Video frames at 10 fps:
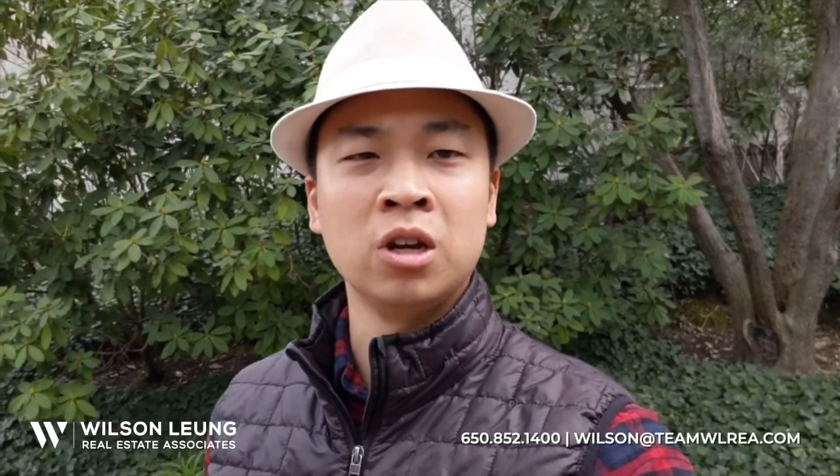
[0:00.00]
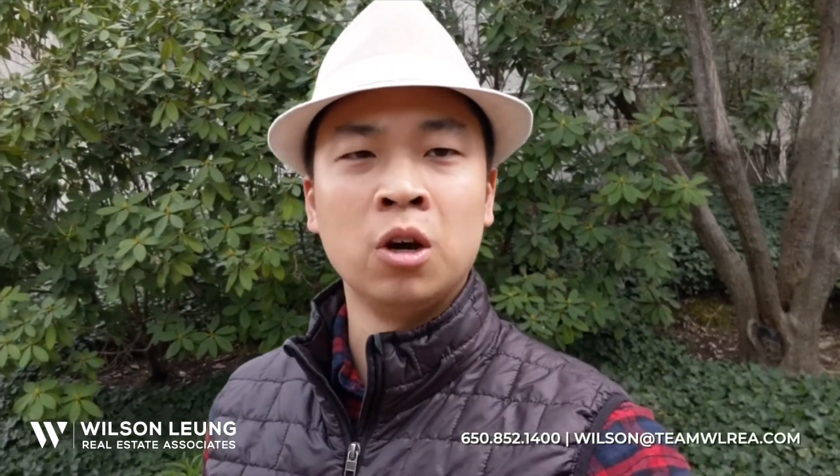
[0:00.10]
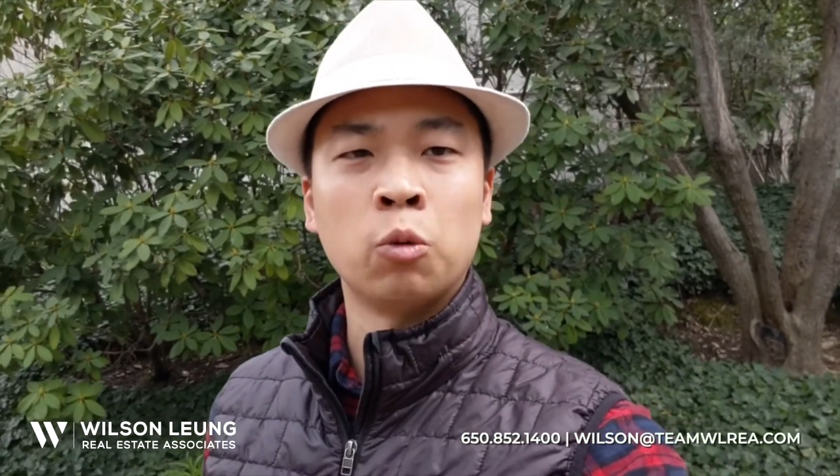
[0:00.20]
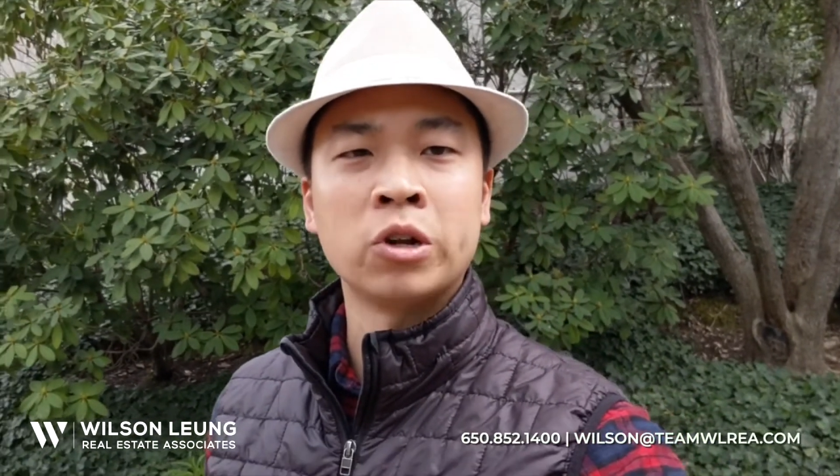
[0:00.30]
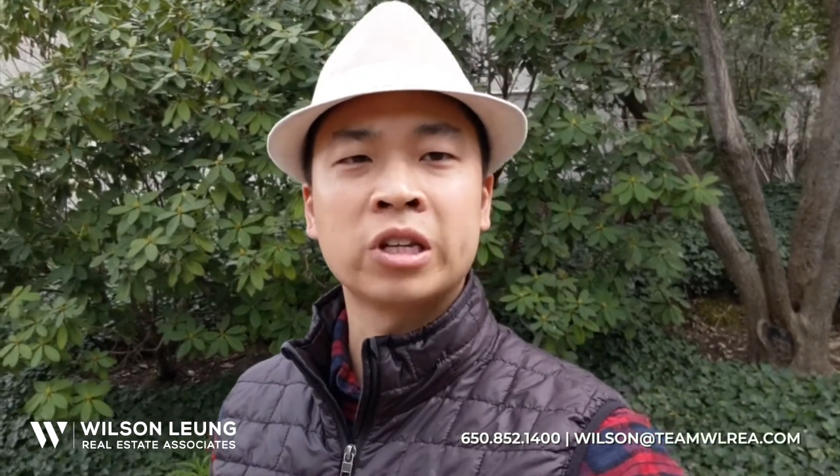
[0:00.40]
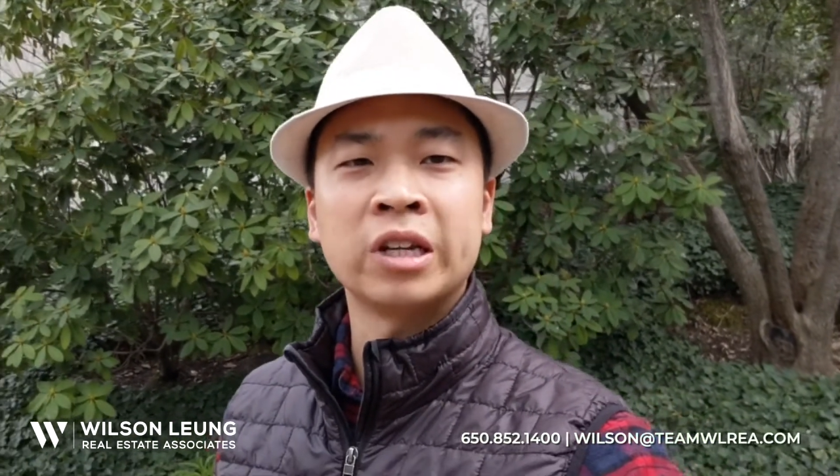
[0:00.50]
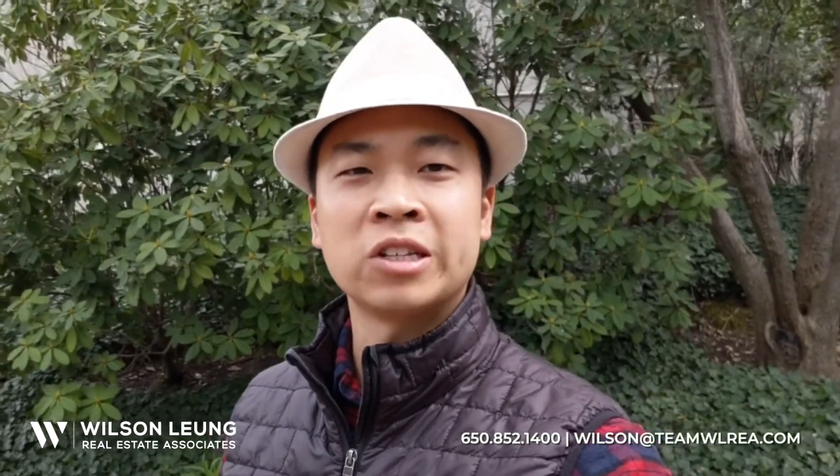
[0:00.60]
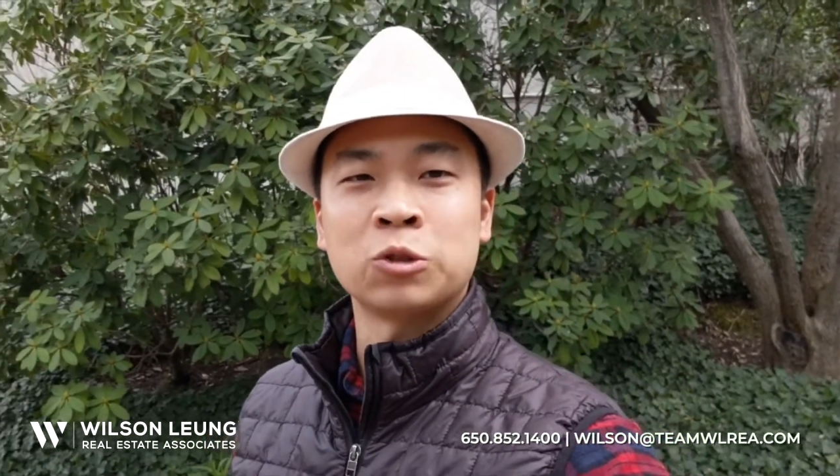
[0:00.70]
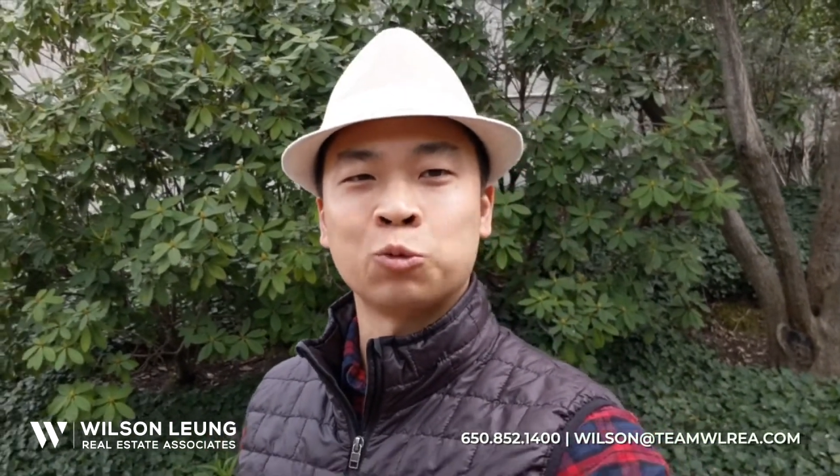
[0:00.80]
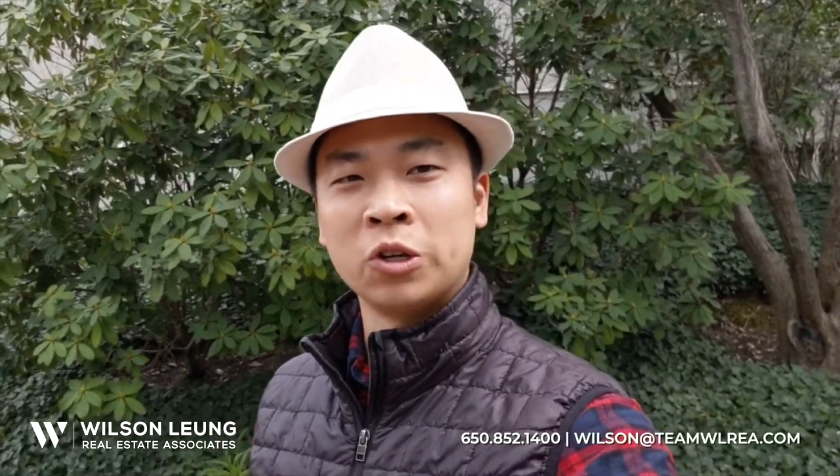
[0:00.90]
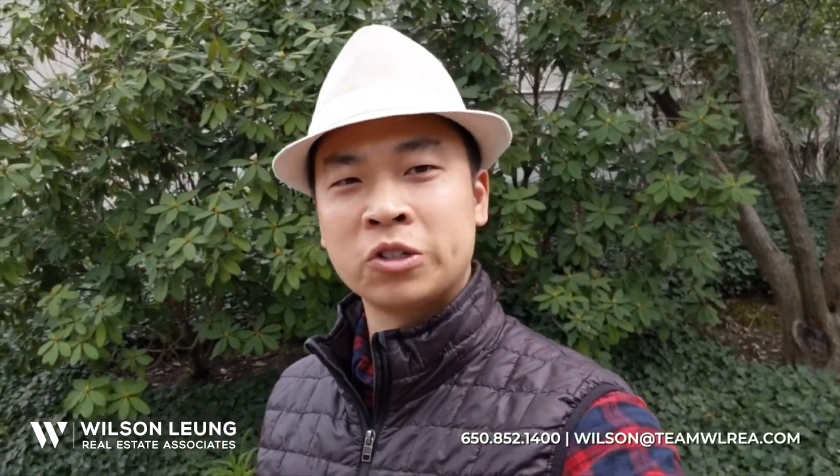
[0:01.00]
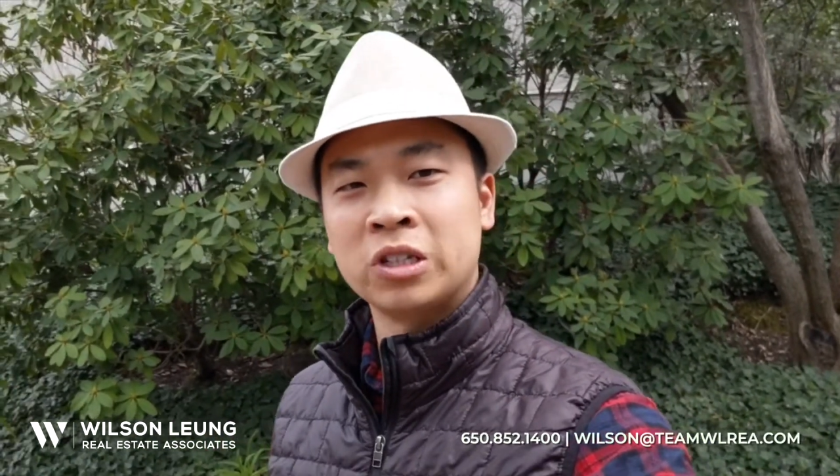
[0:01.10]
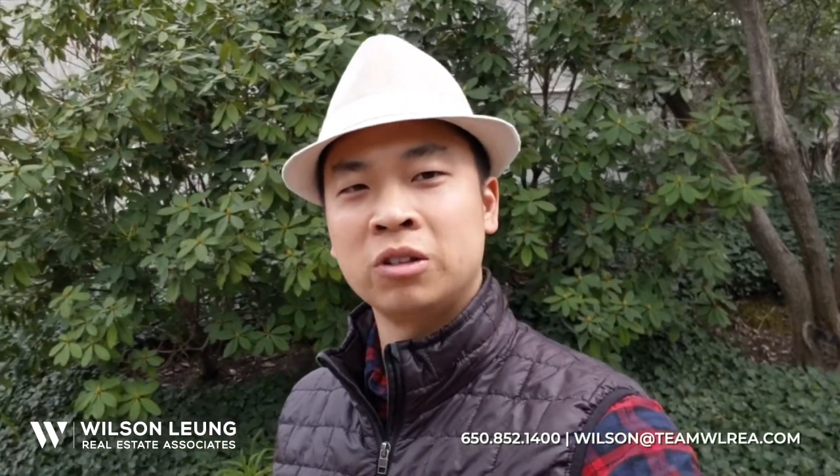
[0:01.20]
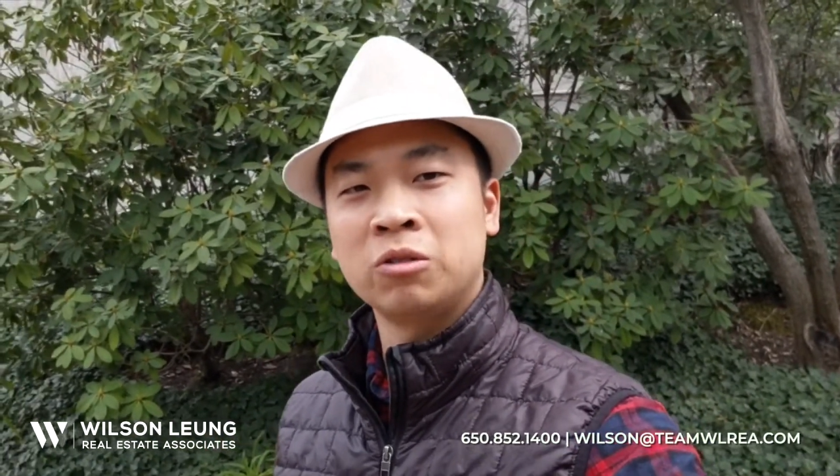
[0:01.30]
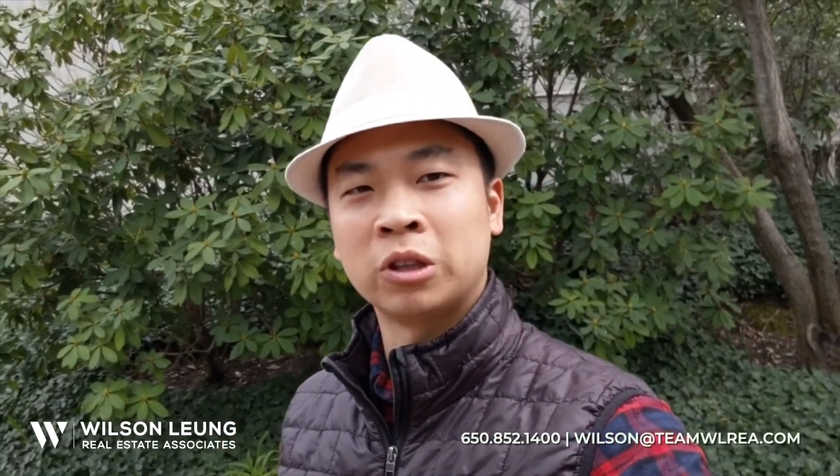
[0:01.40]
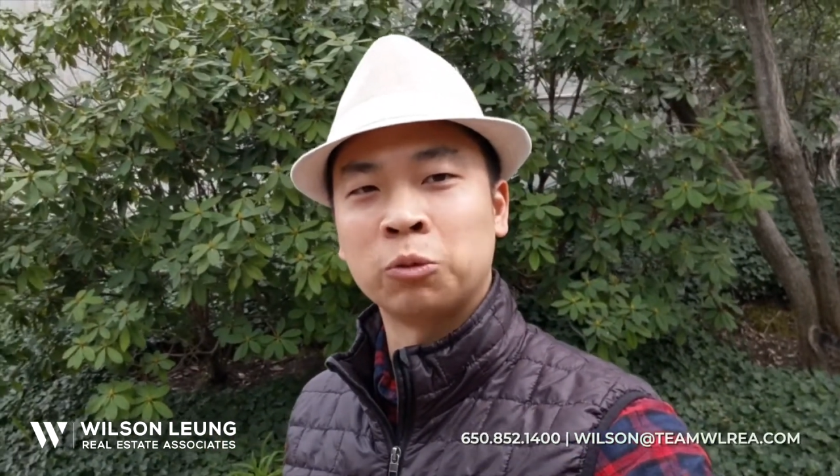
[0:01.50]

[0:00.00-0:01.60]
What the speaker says: Once again, this is Wilson with the